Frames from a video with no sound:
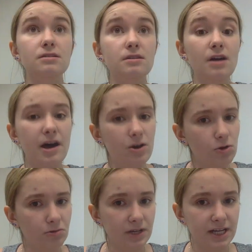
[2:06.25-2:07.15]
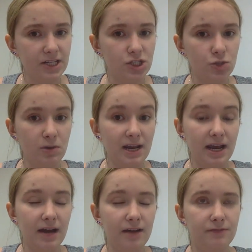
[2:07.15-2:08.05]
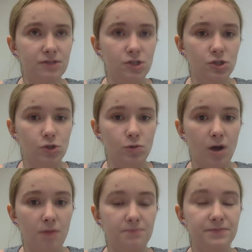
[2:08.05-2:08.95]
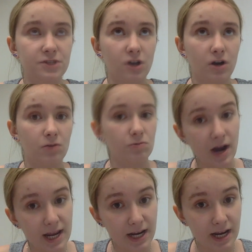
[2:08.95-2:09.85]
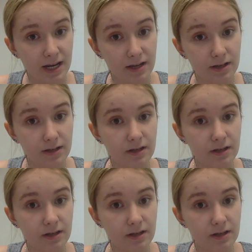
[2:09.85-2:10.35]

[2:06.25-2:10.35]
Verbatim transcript: Not only do we have to um, start writing